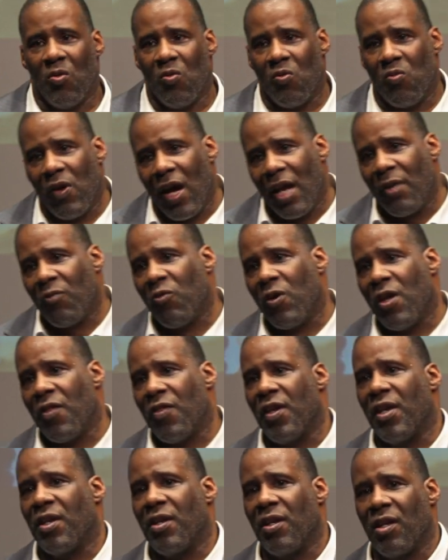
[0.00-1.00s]
run
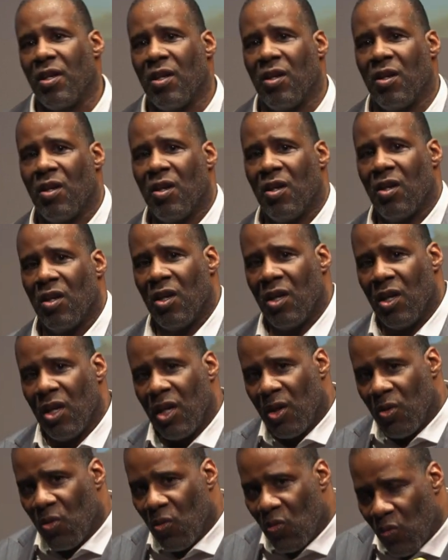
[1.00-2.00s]
with it,
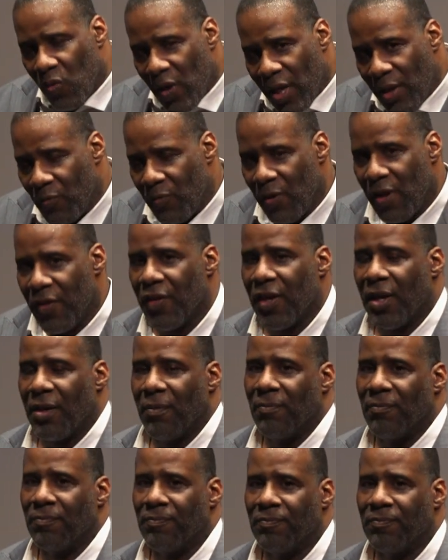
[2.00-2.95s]
win with it.